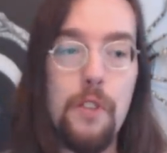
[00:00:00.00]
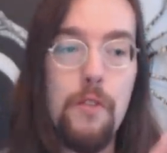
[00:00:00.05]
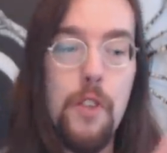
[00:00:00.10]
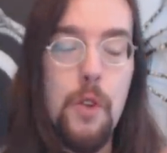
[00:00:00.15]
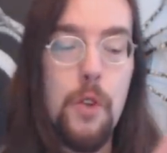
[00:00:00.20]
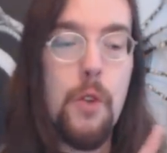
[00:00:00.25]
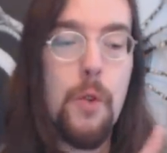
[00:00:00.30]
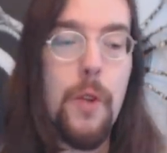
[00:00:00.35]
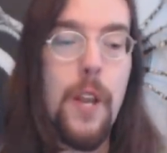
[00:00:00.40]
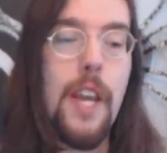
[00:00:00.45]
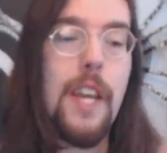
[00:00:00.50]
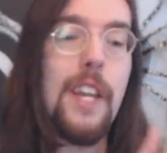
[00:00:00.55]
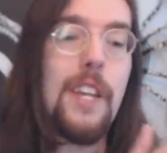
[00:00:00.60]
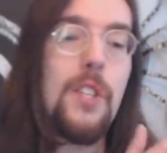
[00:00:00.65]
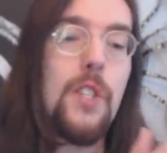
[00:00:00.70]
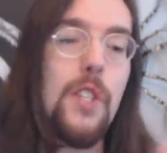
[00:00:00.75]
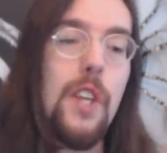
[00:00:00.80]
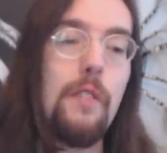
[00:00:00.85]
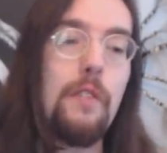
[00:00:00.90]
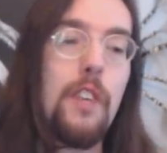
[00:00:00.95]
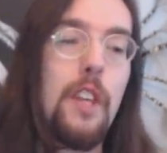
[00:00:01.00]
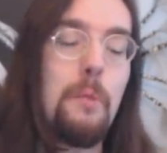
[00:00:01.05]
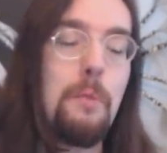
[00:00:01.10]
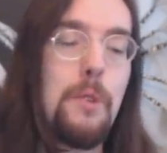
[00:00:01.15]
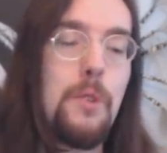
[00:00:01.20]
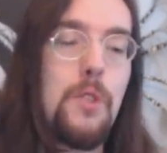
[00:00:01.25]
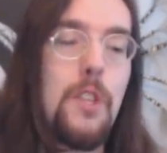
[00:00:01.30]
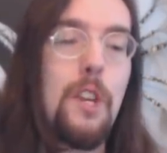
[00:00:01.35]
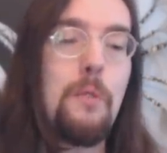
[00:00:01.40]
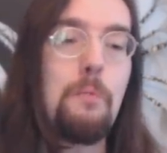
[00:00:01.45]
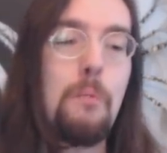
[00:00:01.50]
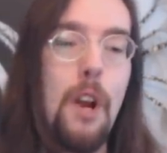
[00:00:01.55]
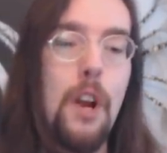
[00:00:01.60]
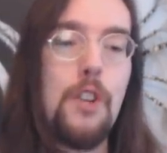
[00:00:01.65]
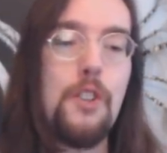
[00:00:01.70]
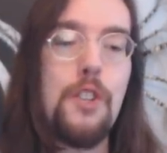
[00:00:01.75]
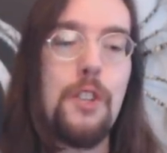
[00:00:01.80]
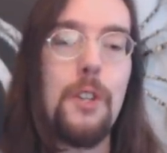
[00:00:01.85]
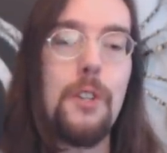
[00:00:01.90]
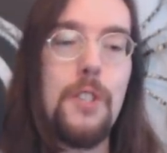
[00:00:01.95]
If you create a 70%
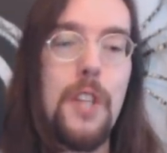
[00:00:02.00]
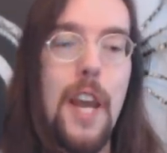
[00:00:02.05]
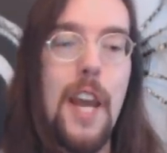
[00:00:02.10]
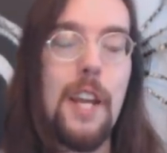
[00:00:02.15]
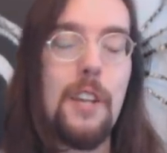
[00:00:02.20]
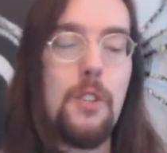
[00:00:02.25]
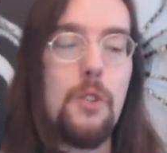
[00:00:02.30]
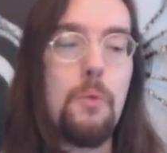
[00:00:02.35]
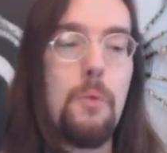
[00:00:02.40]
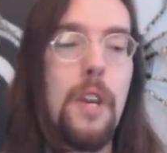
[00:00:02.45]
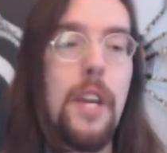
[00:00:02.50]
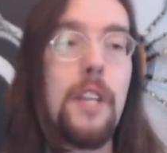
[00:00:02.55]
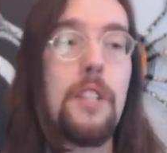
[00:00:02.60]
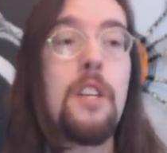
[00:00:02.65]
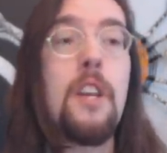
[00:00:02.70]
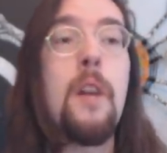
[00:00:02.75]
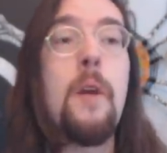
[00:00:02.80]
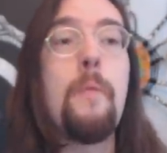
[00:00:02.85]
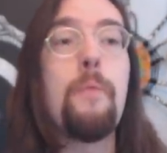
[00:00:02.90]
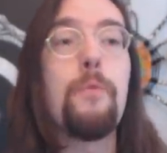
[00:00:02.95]
marginal tax rate